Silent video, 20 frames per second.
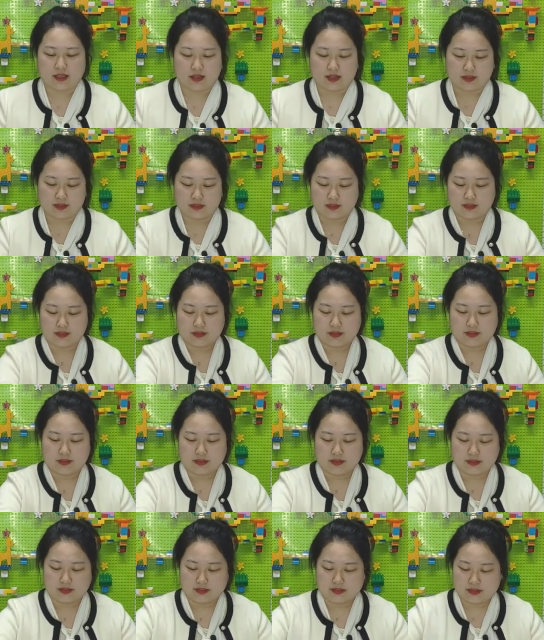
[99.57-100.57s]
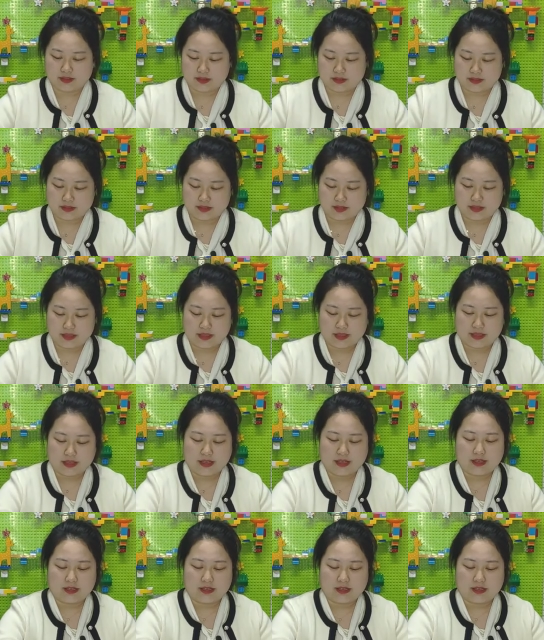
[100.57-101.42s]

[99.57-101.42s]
No one is speaking in this clip.